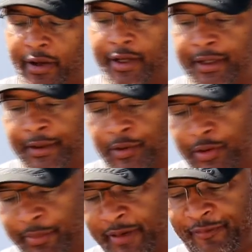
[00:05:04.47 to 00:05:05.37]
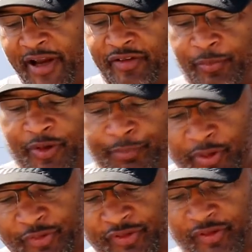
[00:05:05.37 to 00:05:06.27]
uh, on my facebook
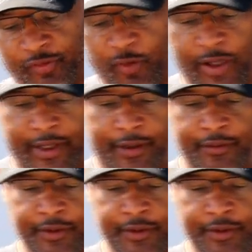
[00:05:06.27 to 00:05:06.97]
post as well